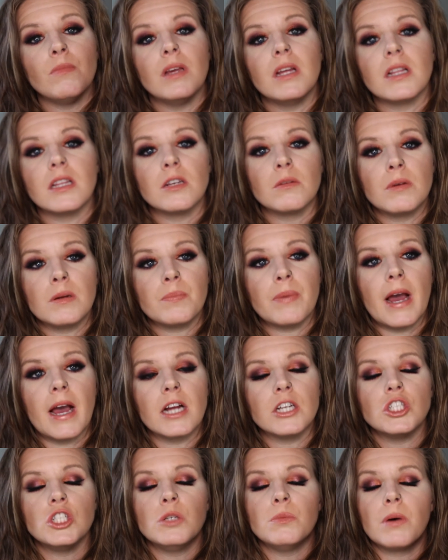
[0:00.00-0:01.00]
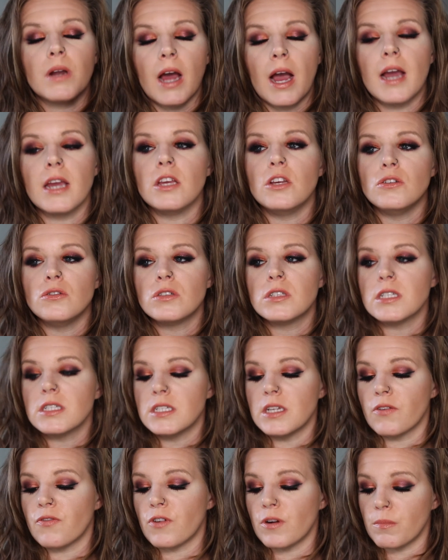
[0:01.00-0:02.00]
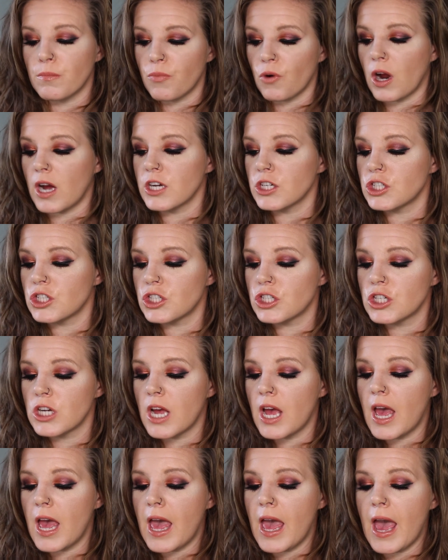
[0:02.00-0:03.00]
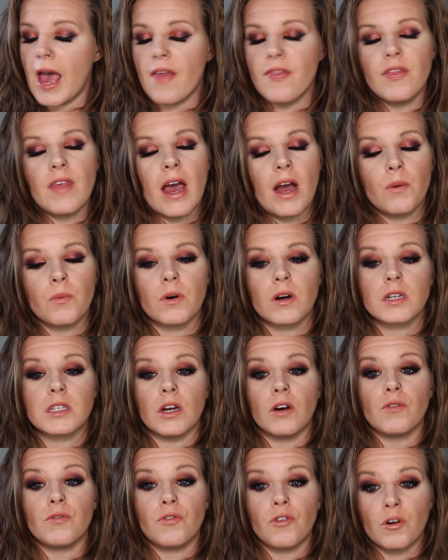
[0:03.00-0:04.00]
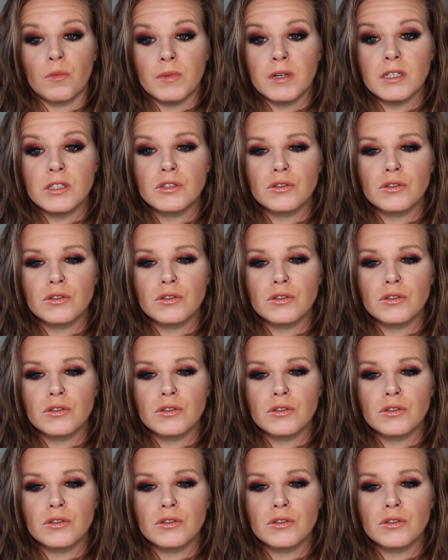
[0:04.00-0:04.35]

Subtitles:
be a little bit patchy, but I used a different brush and that worked out for me.